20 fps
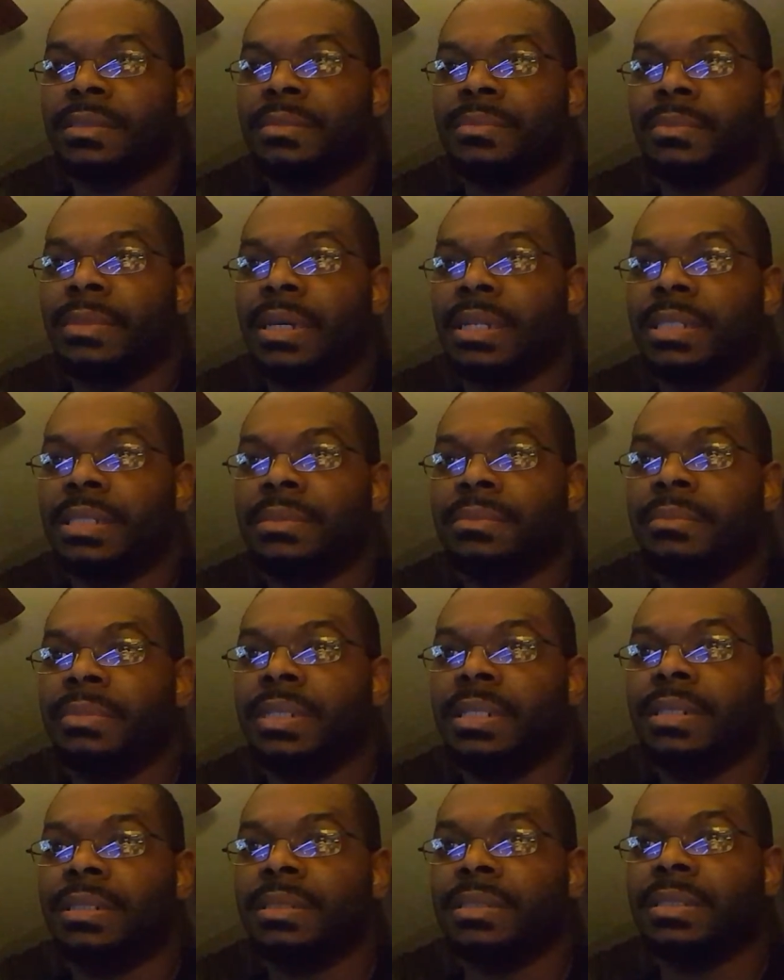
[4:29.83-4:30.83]
but I didn't
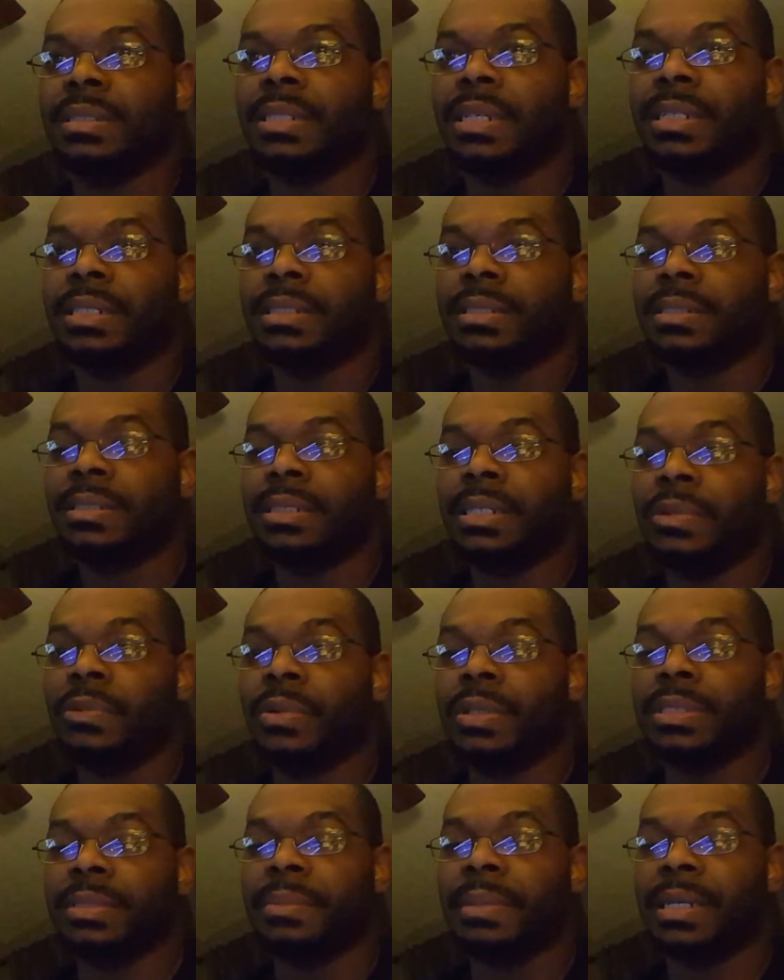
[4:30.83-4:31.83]
beat it because I didn't. It
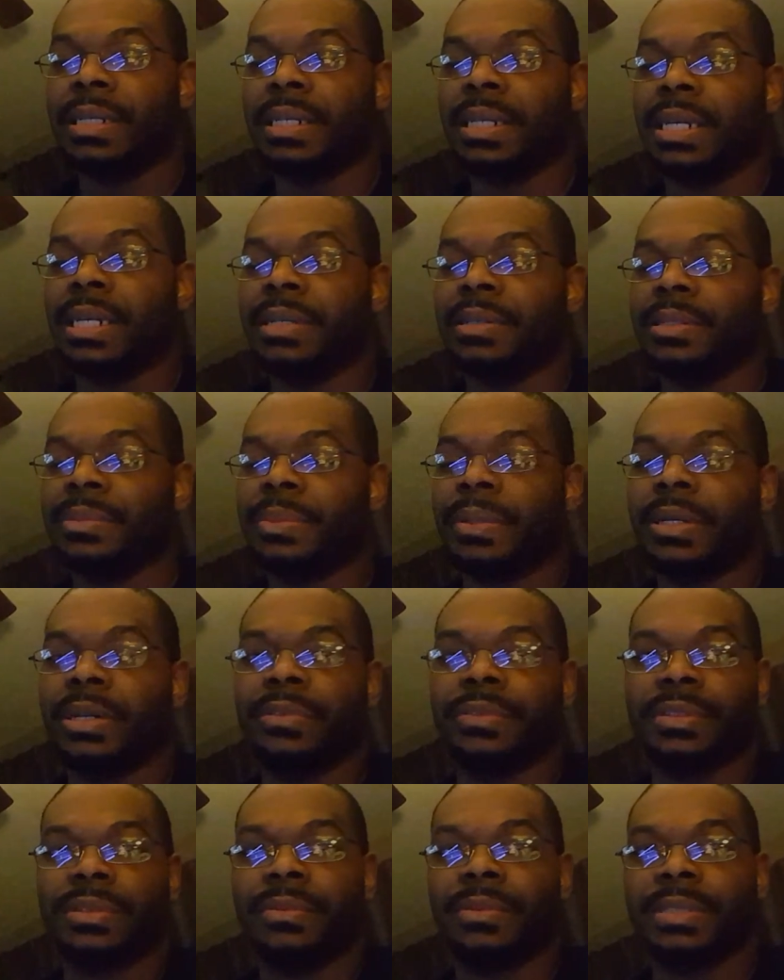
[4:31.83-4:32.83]
wasn't my game. I played
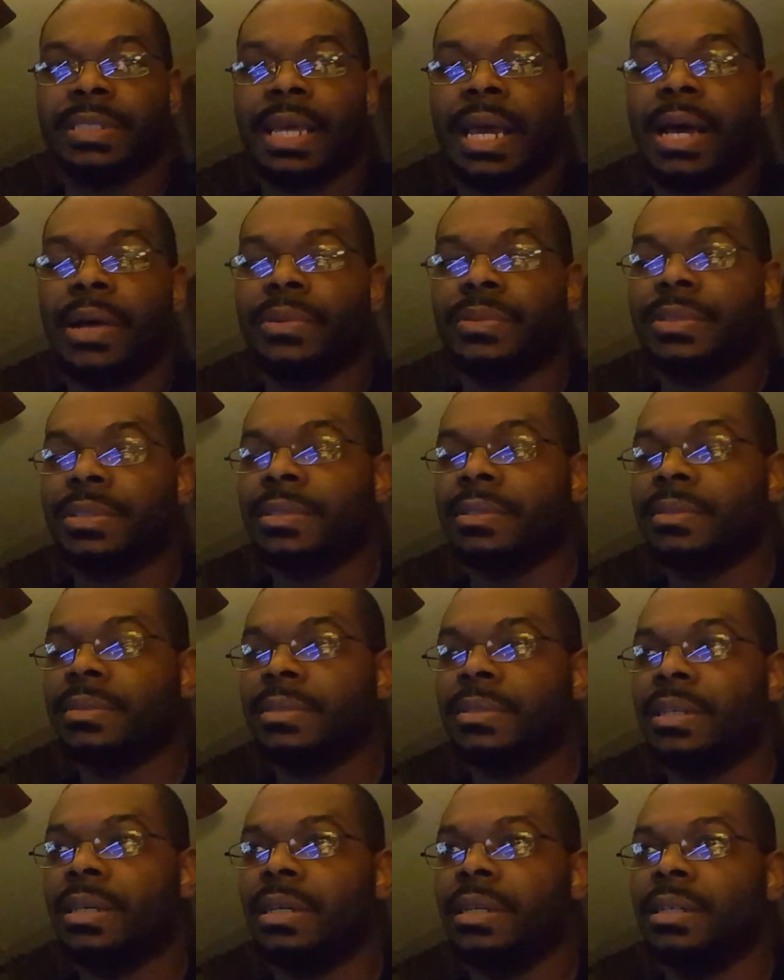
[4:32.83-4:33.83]
over someone's house,
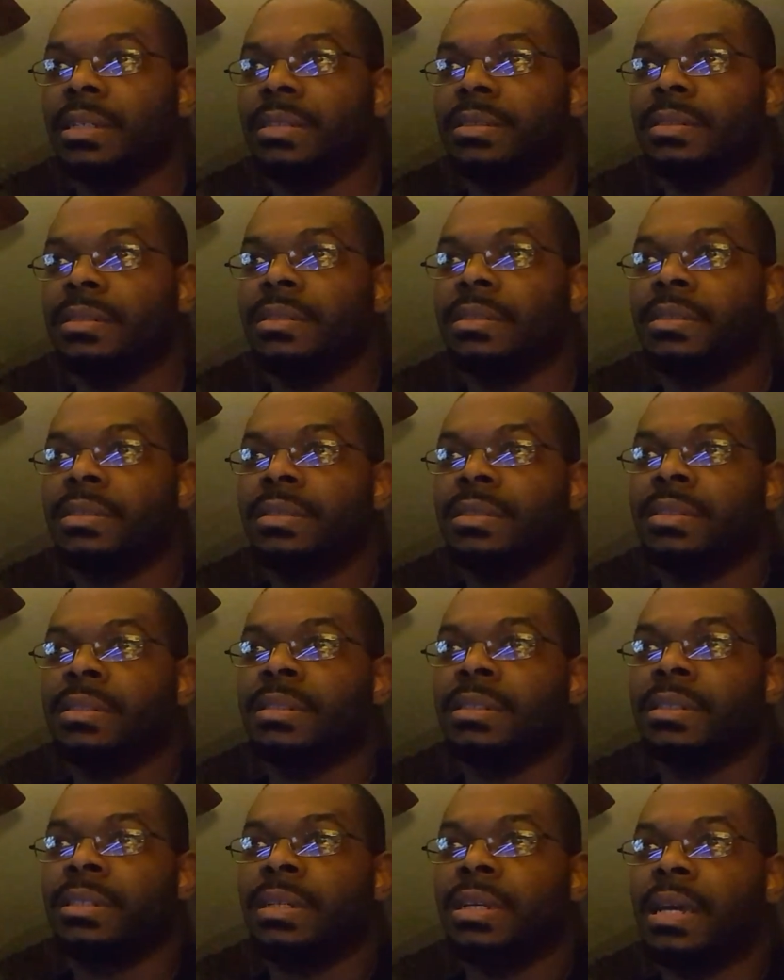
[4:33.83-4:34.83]
and
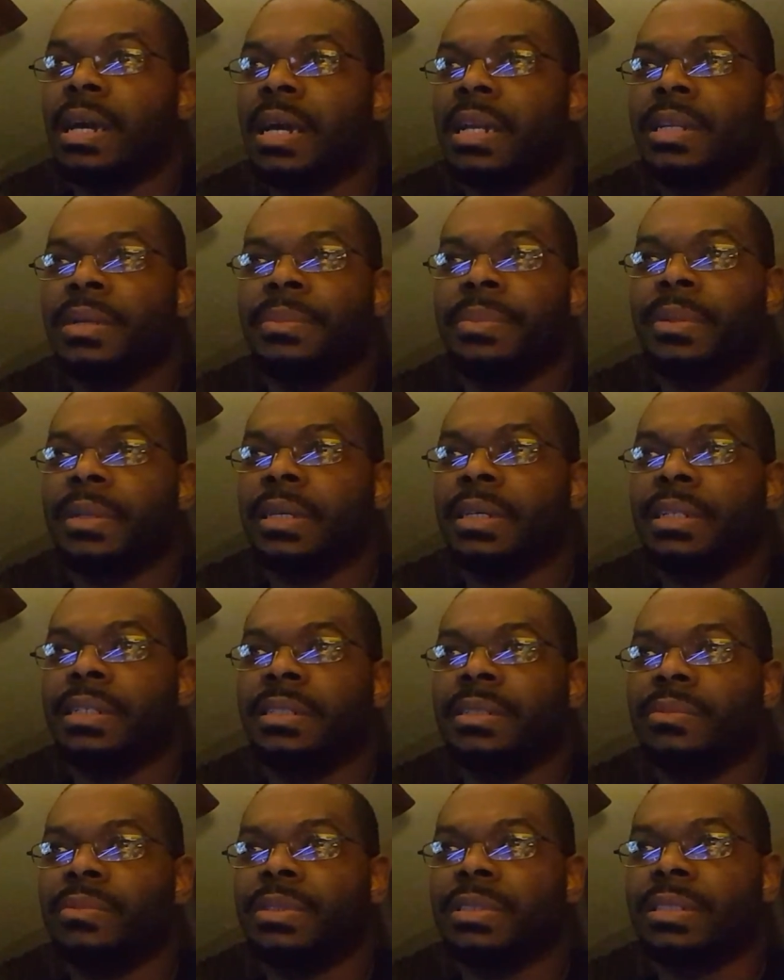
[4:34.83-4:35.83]
I didn't play
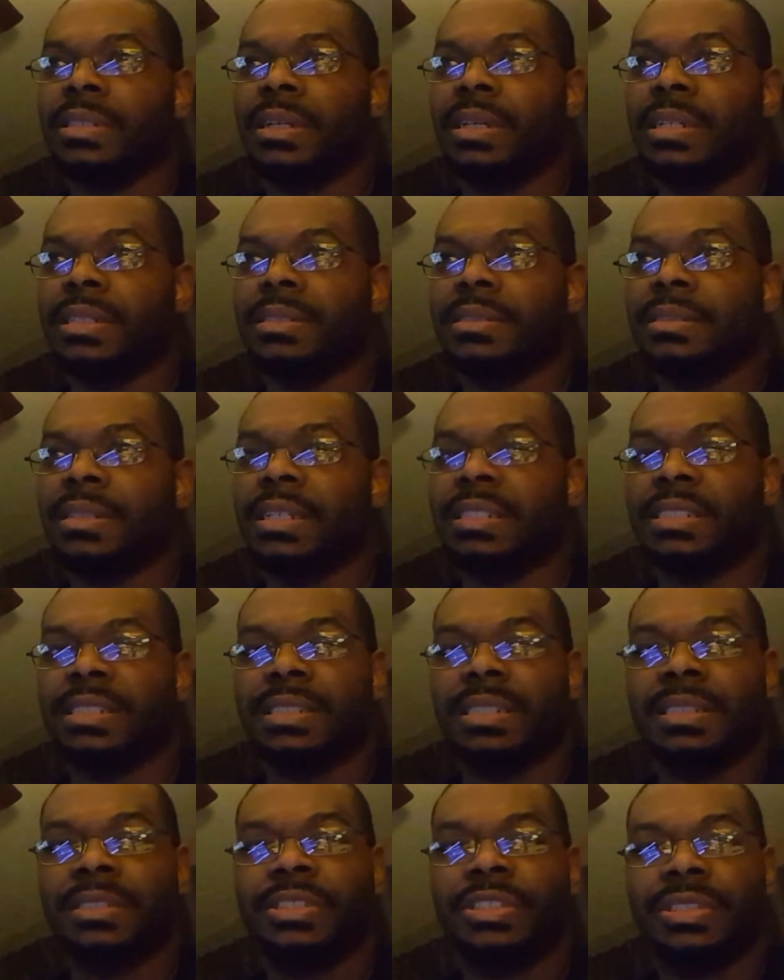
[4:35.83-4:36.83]
any that was uh,
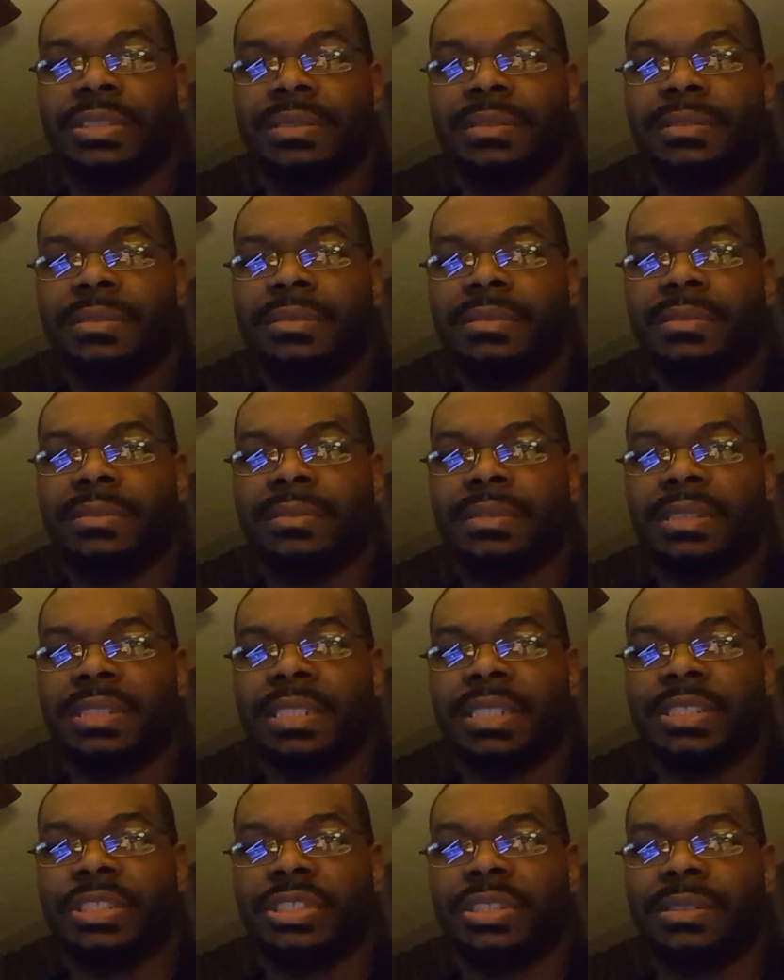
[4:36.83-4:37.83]
Ascension.
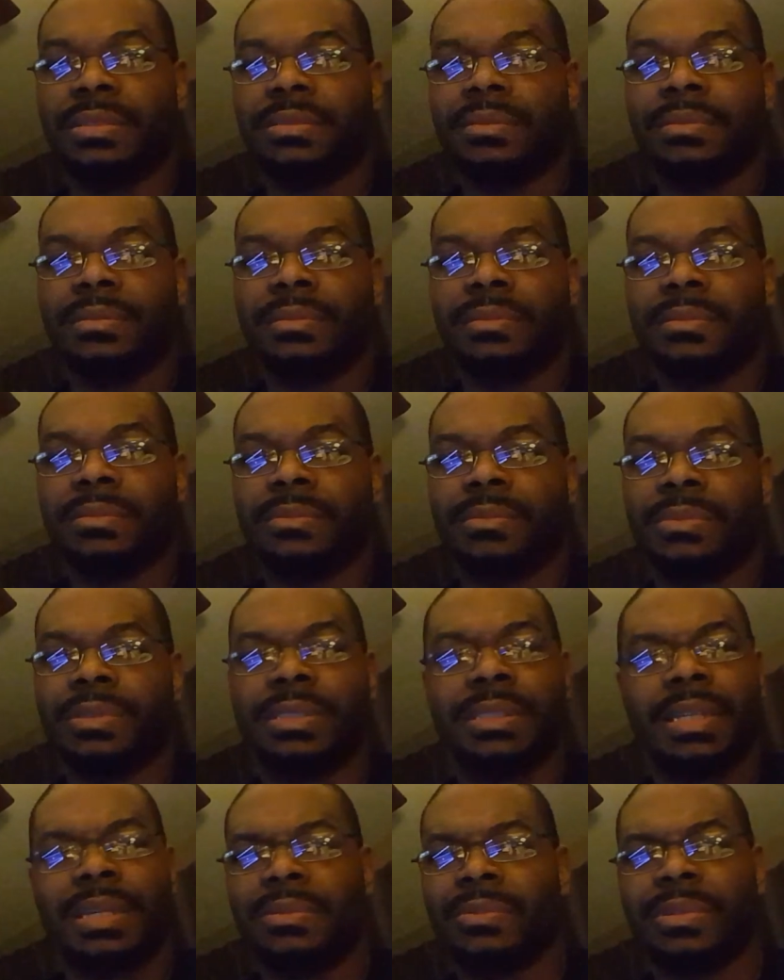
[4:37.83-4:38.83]
Ascension
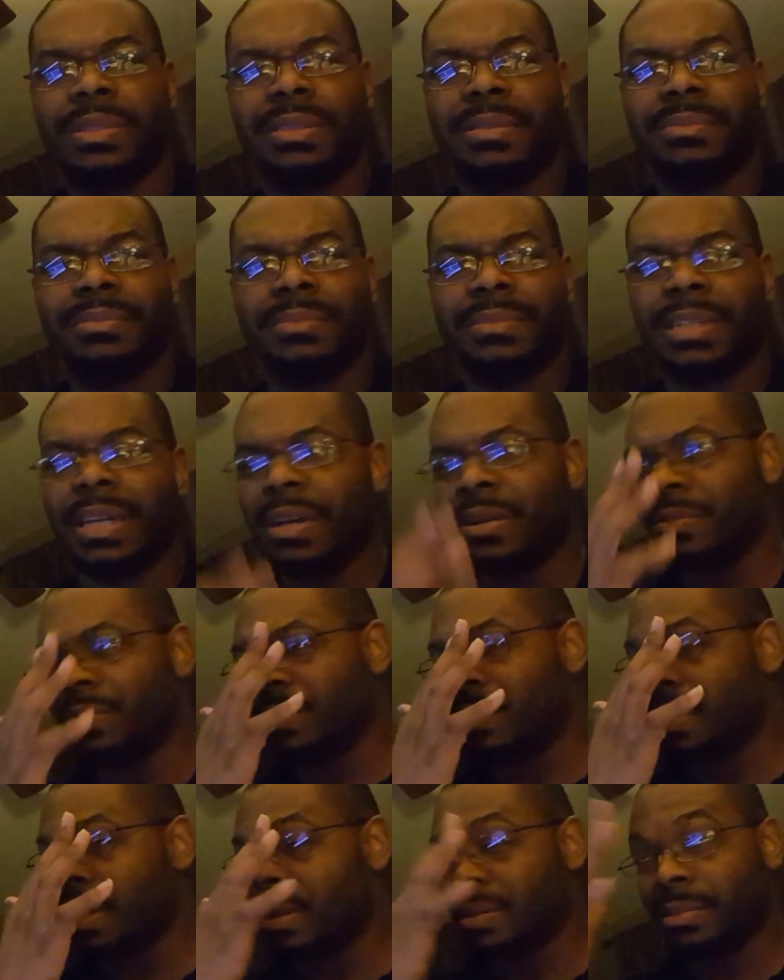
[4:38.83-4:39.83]
was that one God of
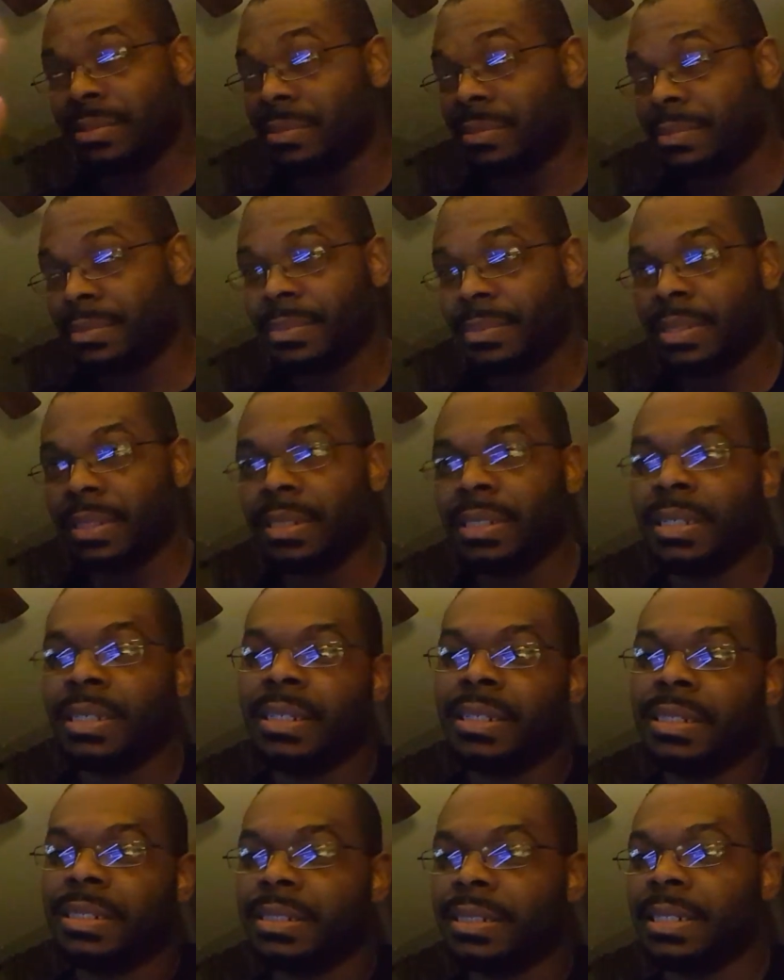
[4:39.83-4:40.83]
War? I don't know. But
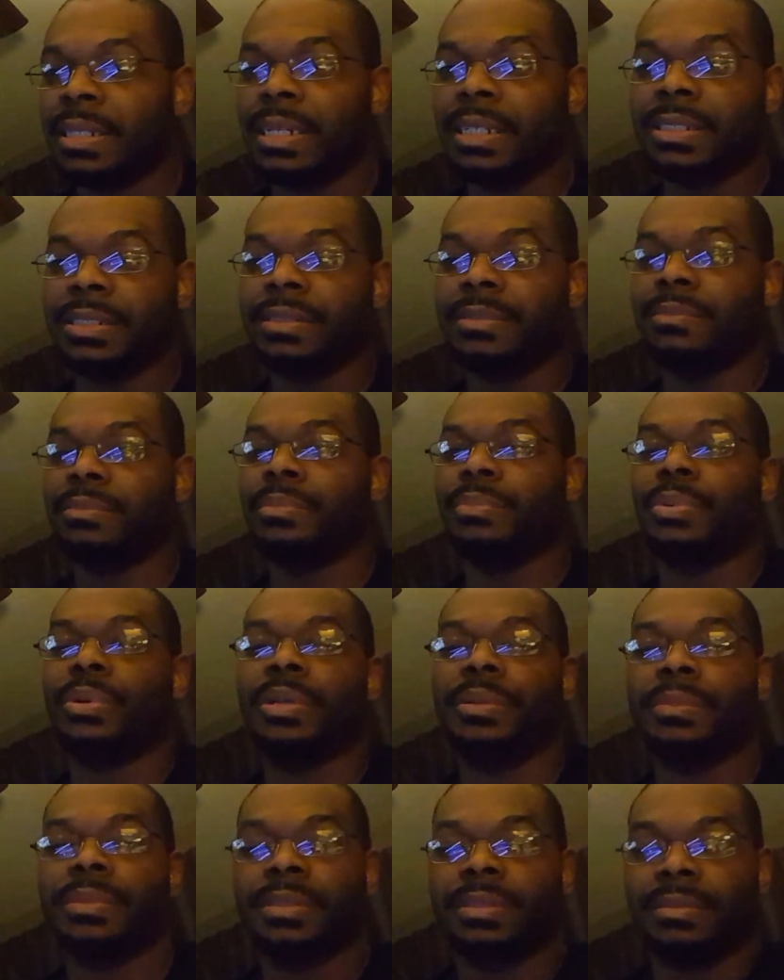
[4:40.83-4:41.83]
then I
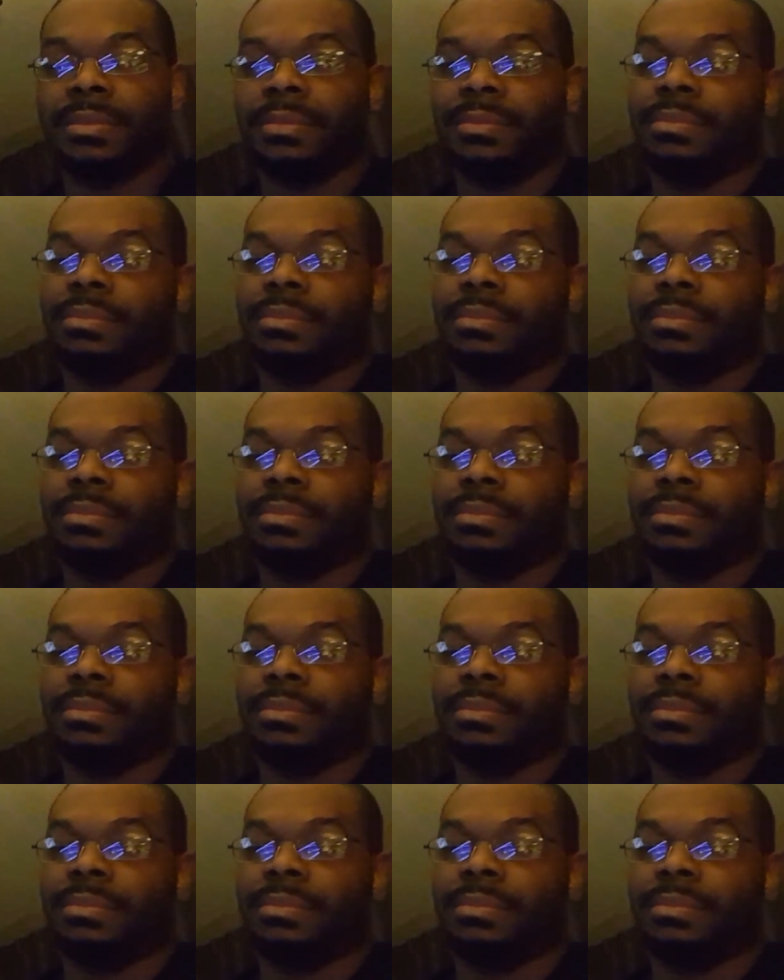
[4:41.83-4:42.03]
pretty much